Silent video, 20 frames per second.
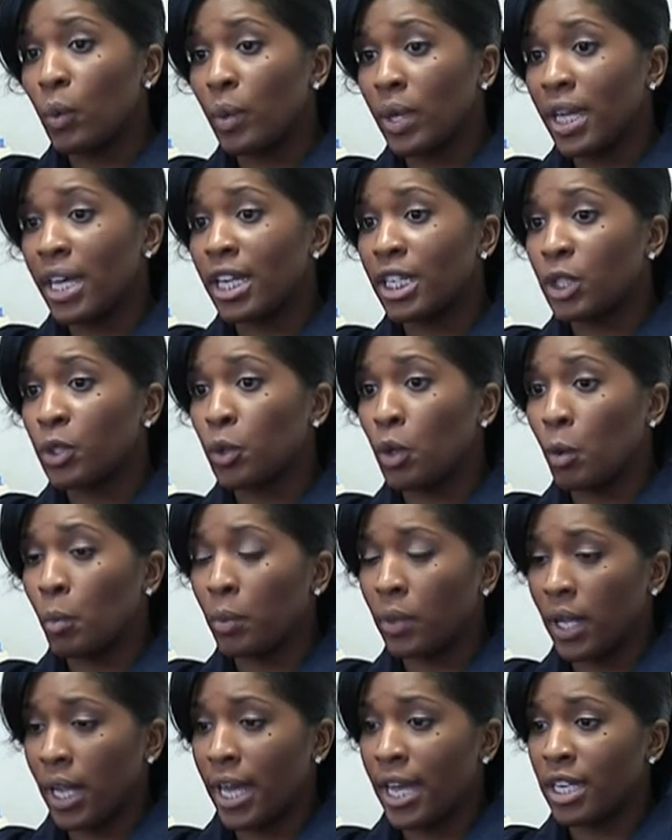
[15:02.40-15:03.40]
we get to a
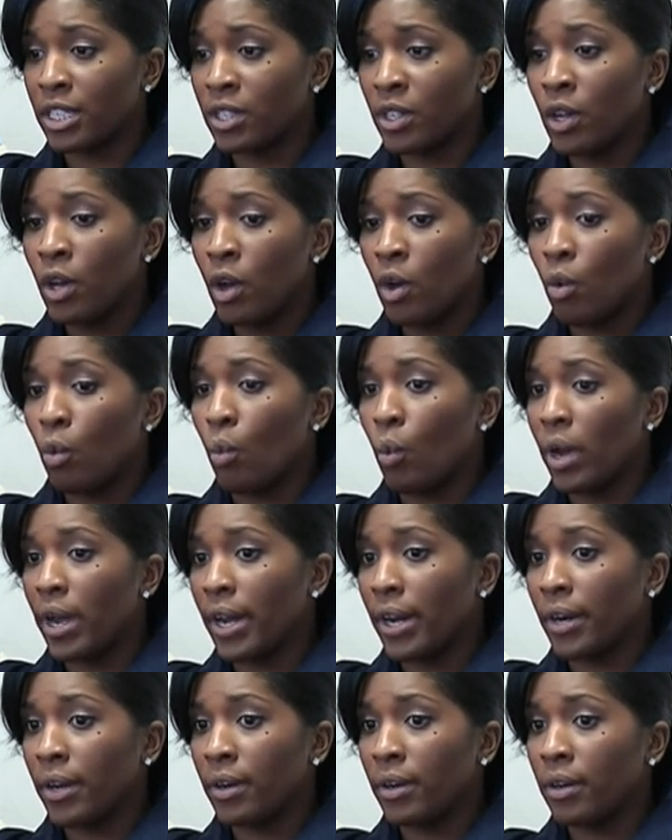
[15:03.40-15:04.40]
place
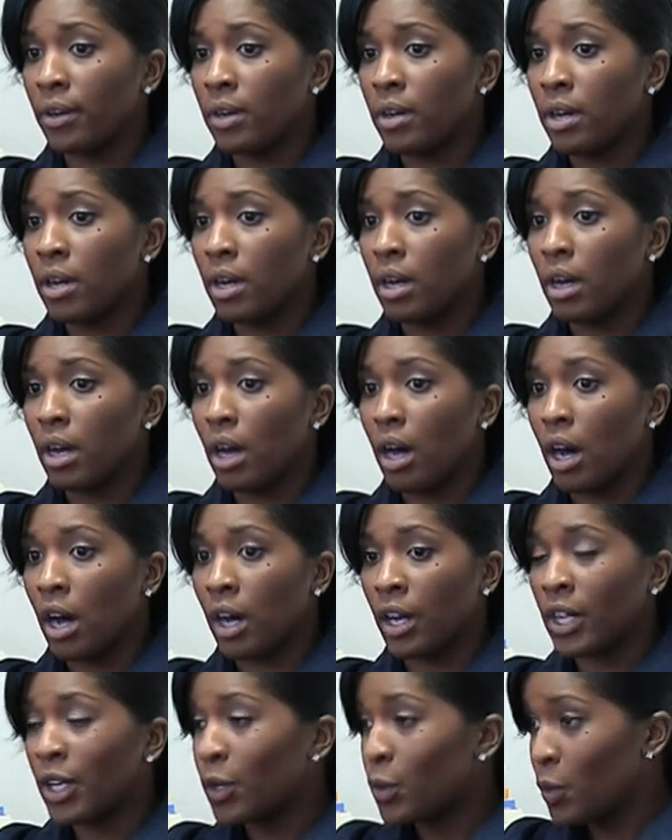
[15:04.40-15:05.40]
where
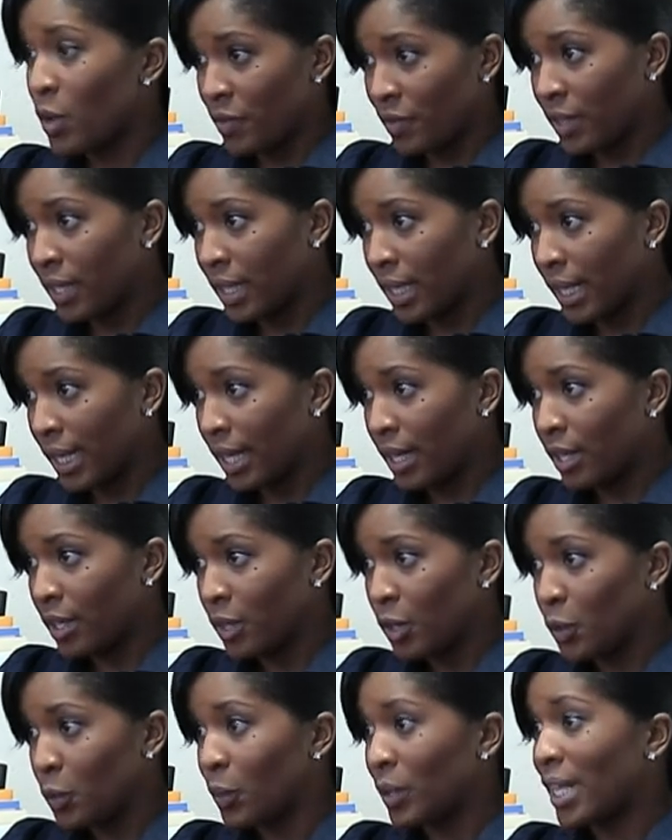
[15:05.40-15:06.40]
unequivocally,
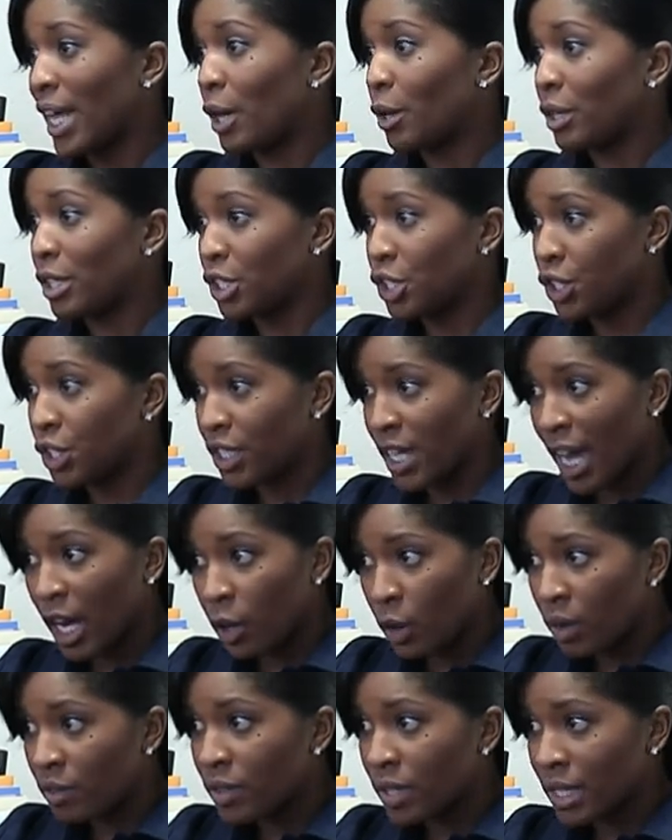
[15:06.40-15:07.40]
without a
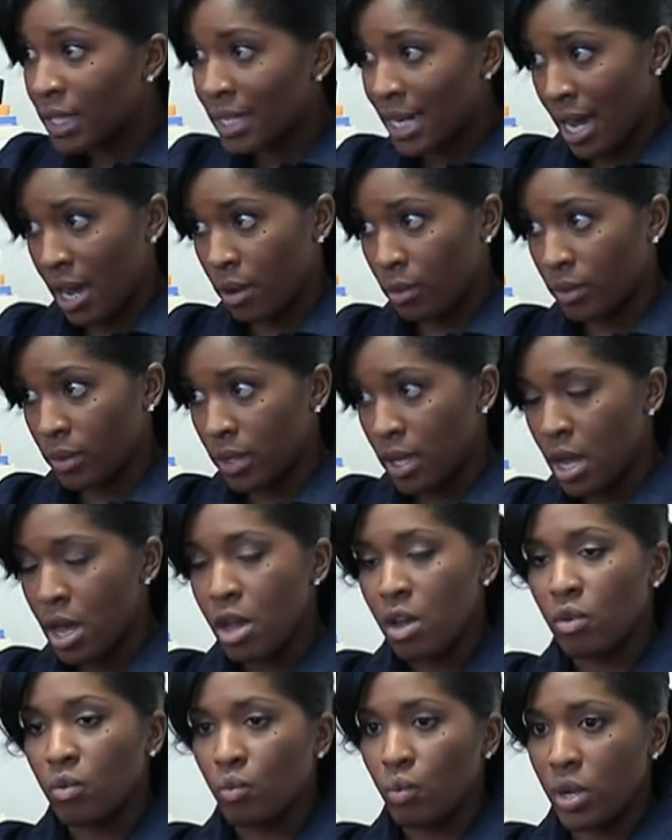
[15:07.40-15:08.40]
shadow of a doubt,
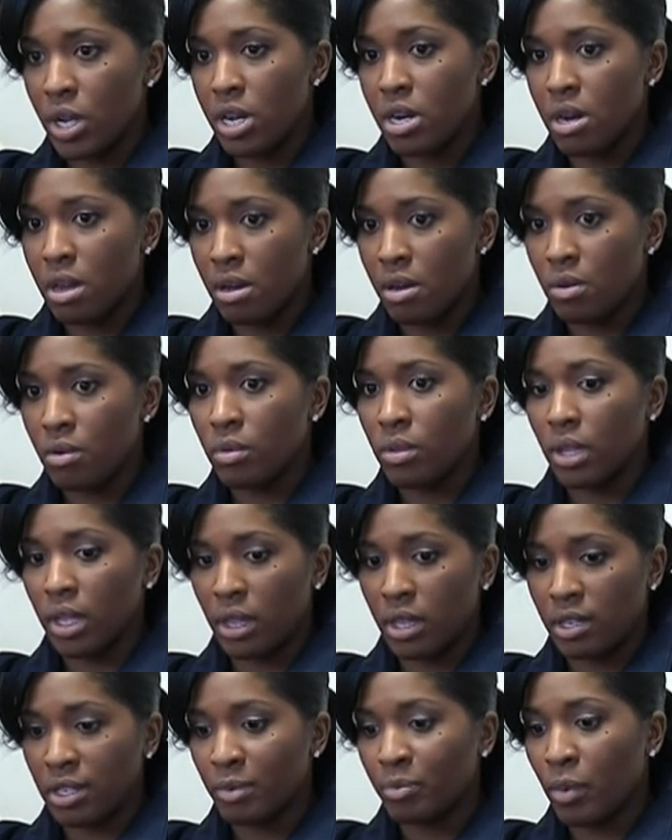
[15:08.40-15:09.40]
we know
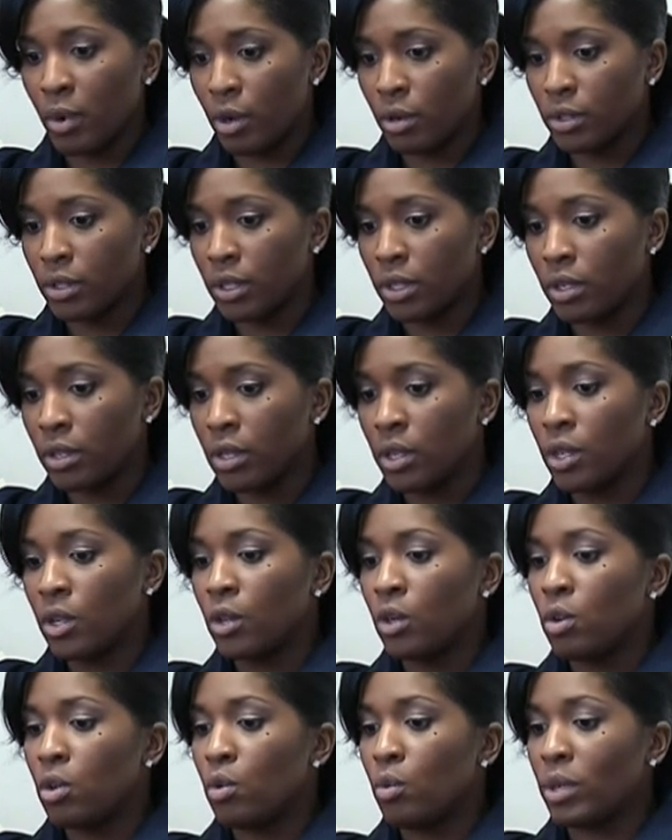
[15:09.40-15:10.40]
that this person
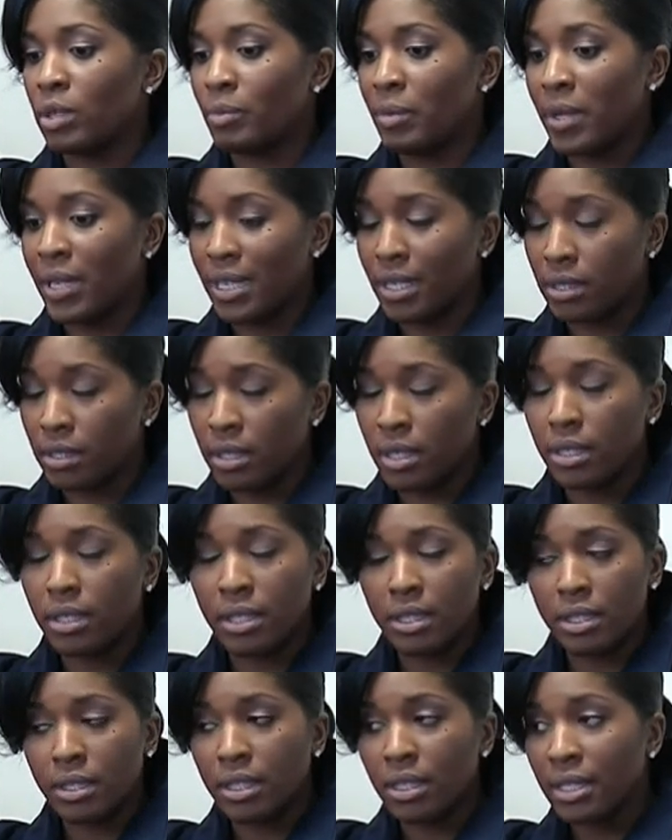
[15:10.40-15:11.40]
who is being
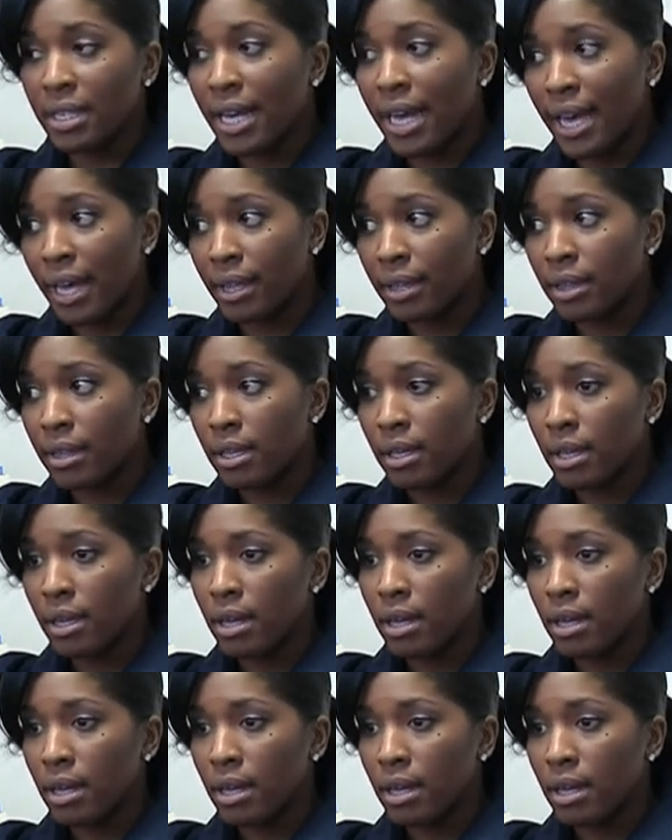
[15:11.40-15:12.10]
sentenced to death